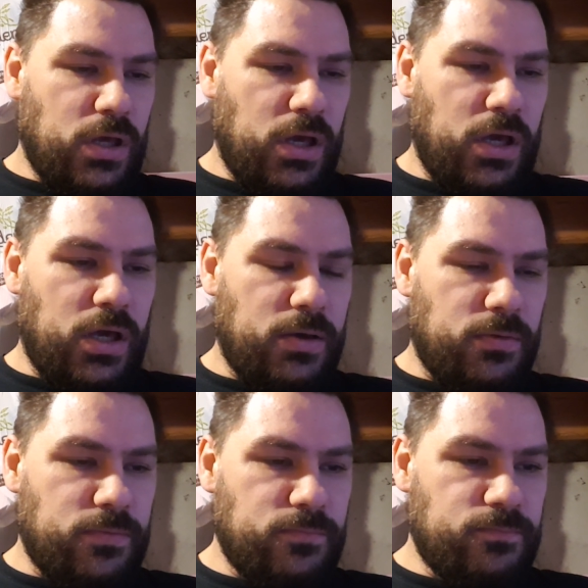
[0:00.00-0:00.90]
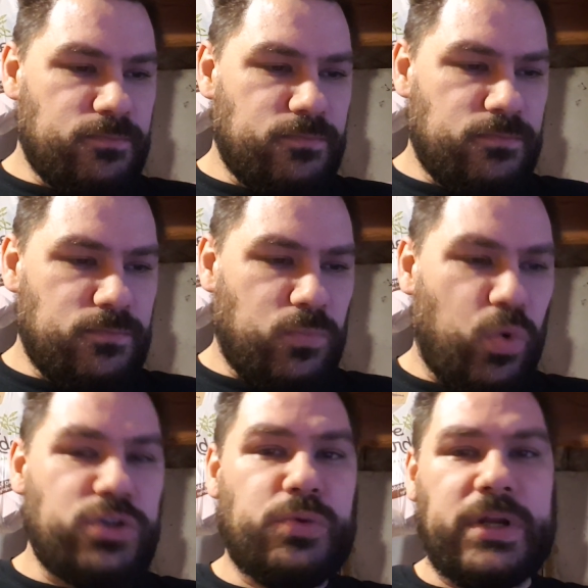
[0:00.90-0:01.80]

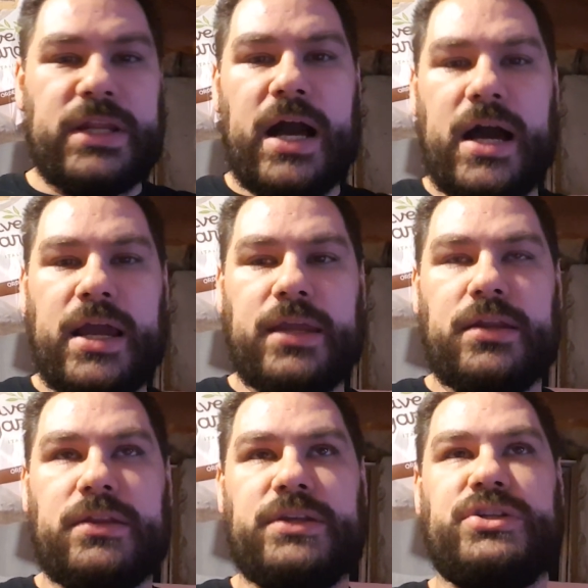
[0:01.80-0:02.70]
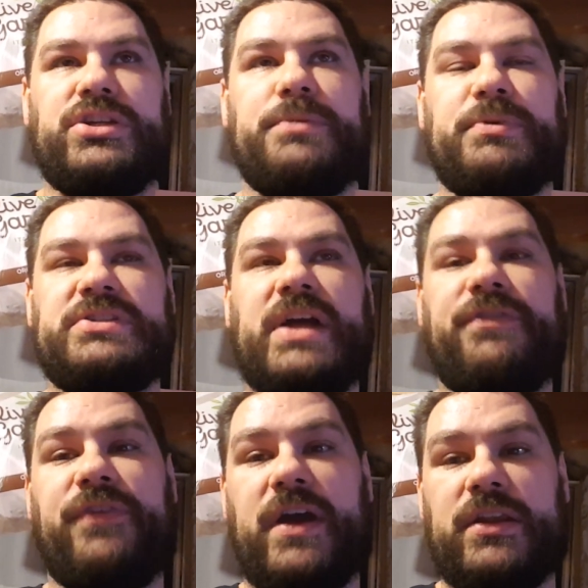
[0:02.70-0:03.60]
$129. The cheapest I
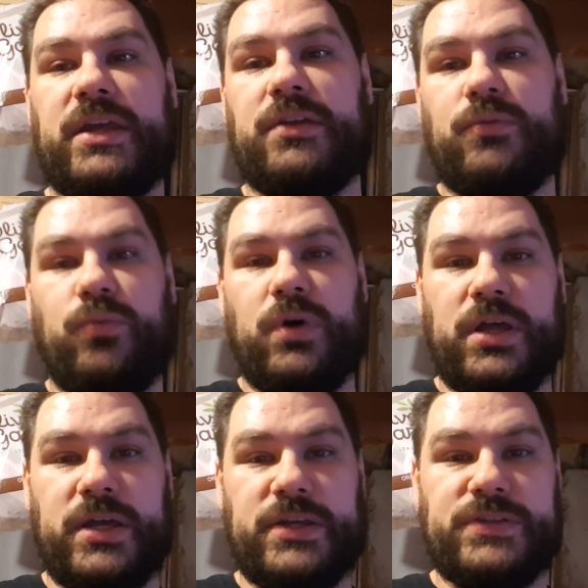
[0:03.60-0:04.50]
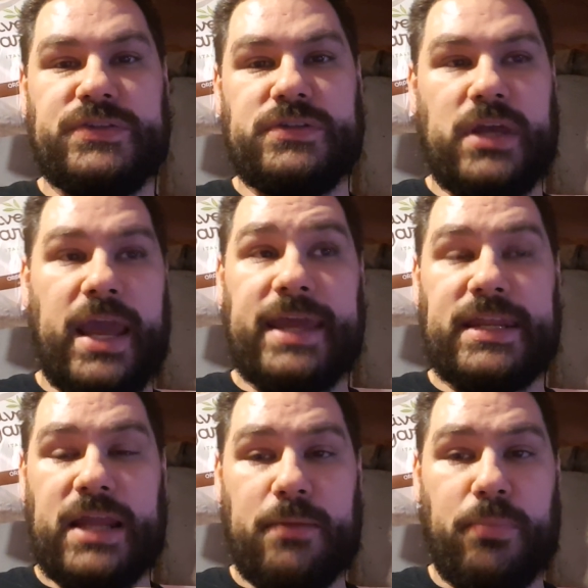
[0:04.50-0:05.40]
found it was
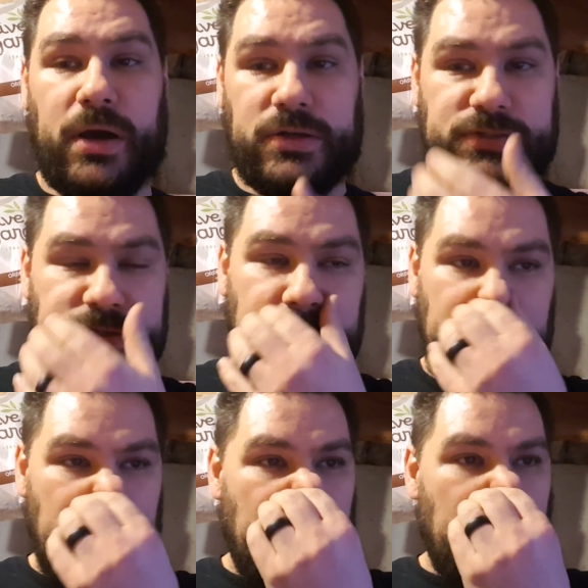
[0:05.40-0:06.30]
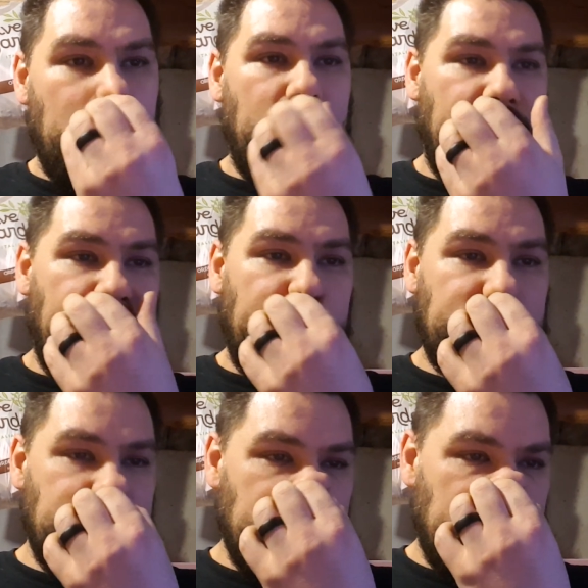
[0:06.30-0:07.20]
$89,
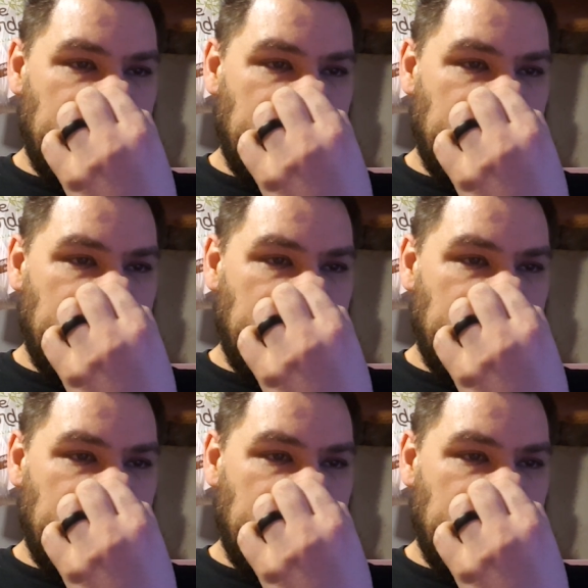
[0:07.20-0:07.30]
and